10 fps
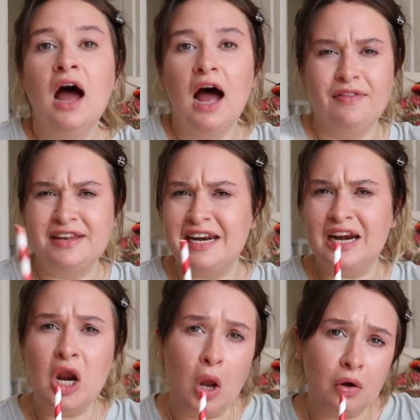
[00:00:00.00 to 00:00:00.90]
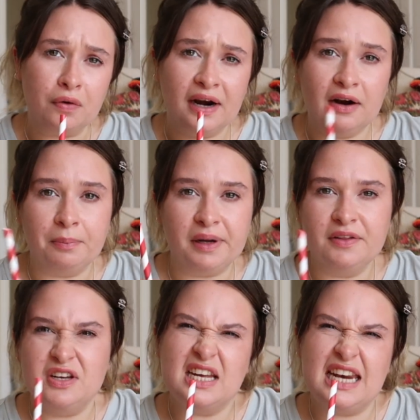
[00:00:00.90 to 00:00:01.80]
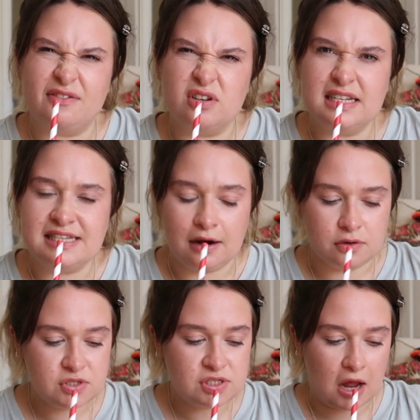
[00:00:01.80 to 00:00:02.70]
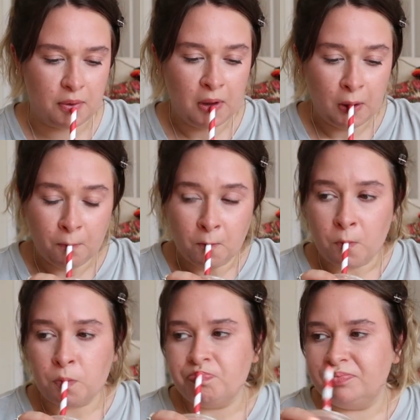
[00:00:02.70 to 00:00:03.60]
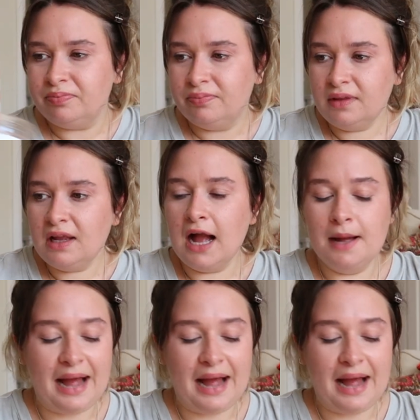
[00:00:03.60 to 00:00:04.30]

They didn't look real, but you can never really tell. So I'm